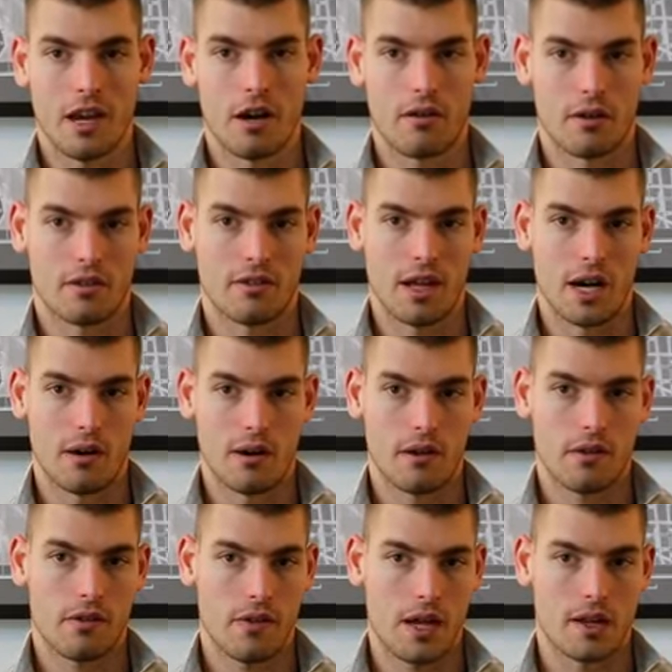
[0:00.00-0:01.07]

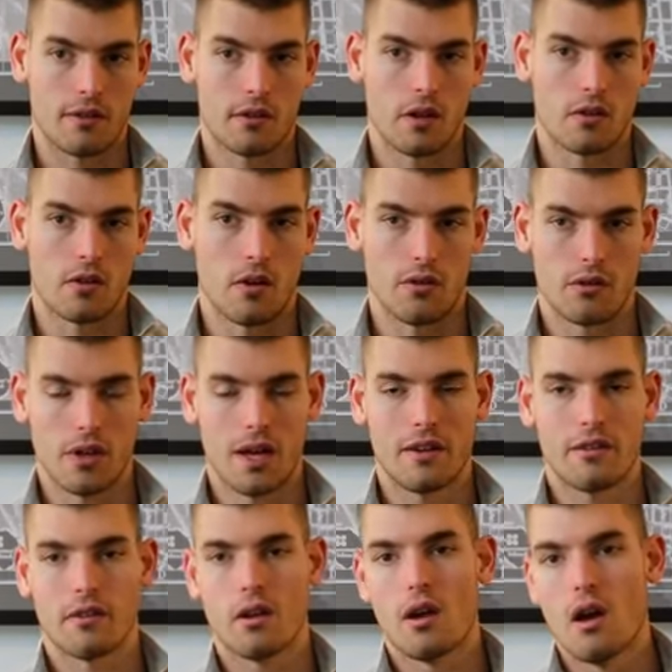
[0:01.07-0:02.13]
cetera, things along those
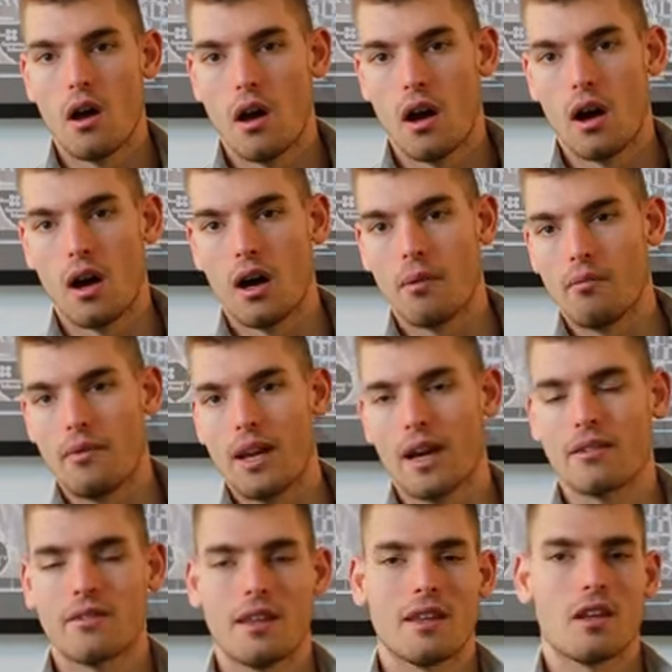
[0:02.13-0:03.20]
lines.
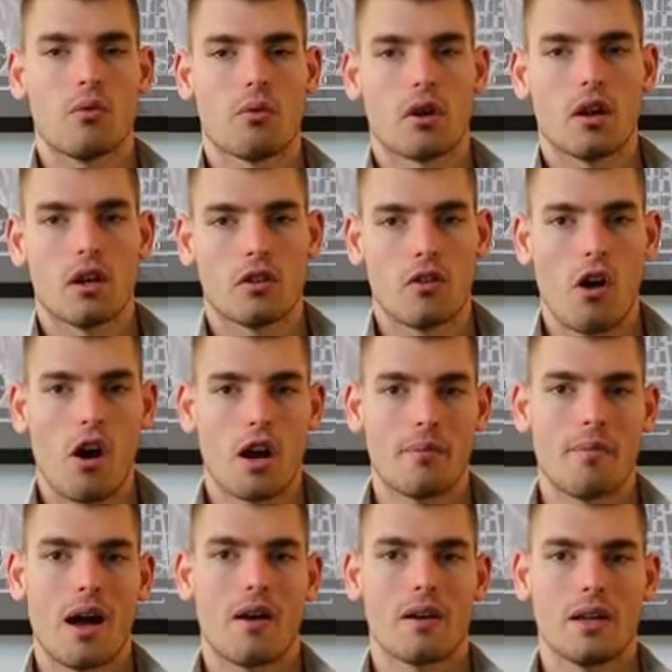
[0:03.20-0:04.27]
Next thing that we're going to talk
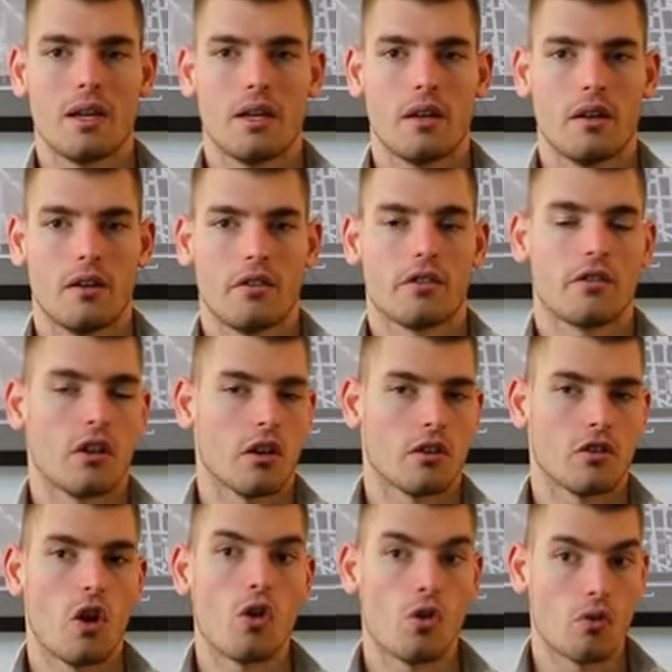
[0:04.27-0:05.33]
about is
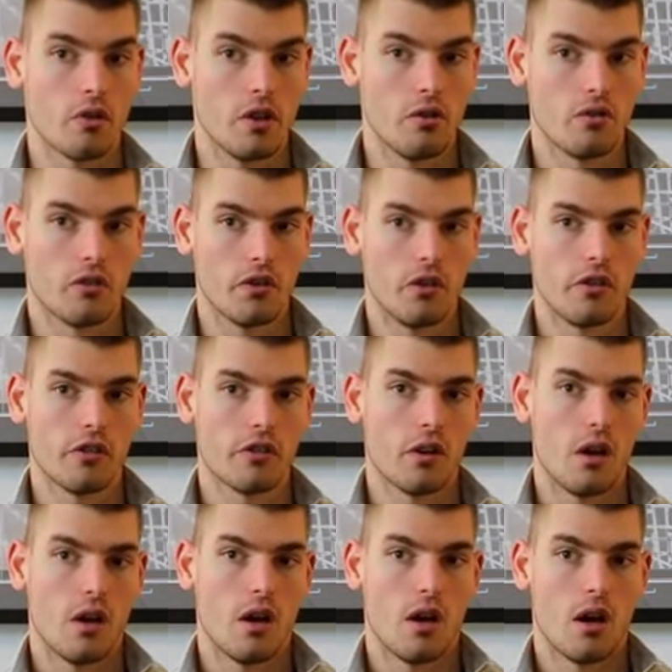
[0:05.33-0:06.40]
total users
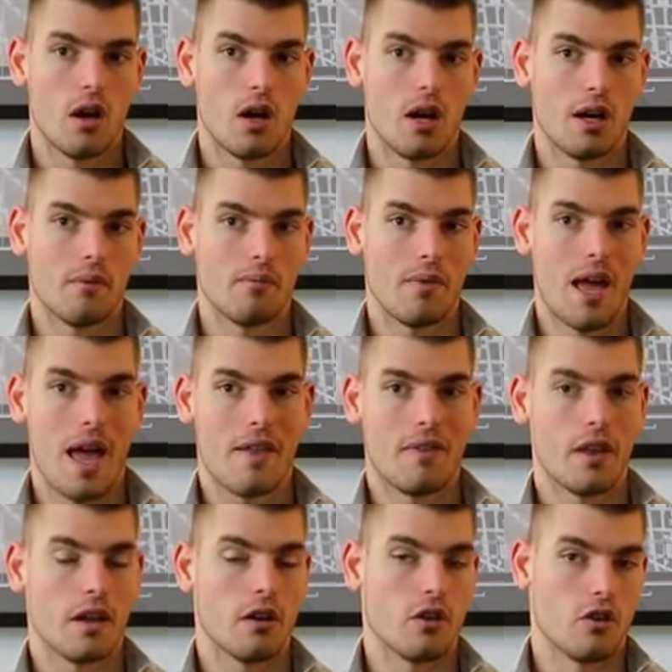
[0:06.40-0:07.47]
and
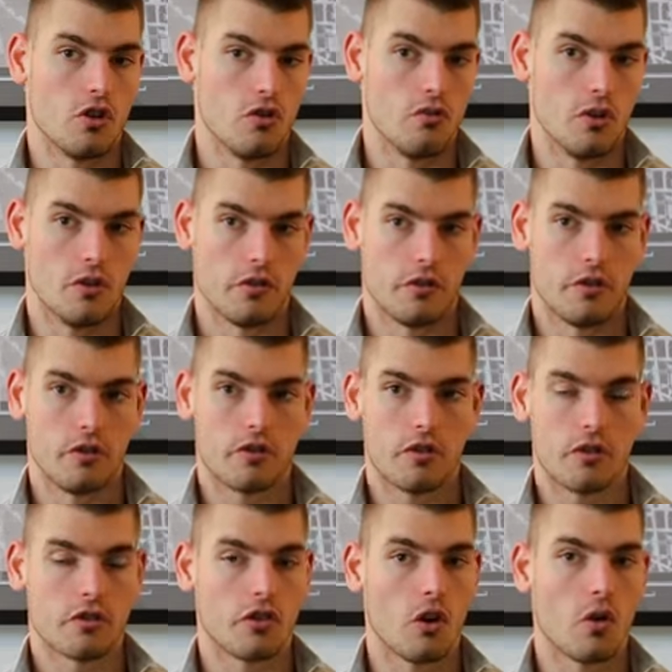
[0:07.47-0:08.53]
then new
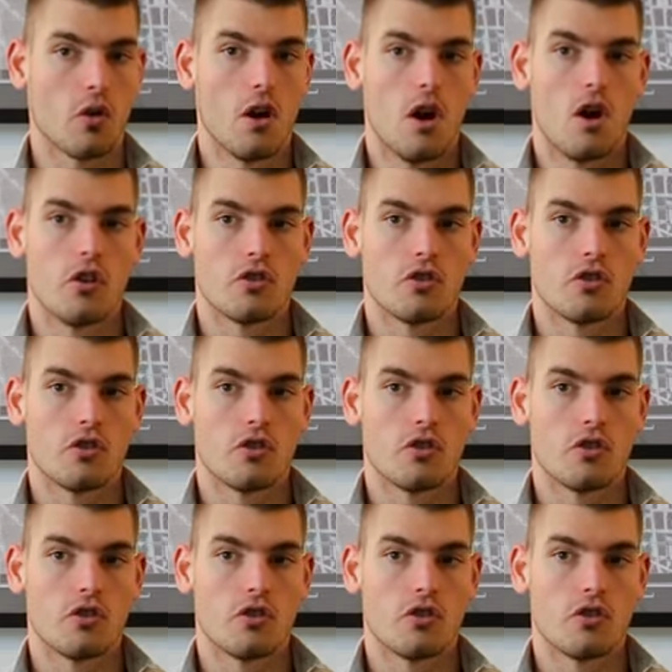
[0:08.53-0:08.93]
users. So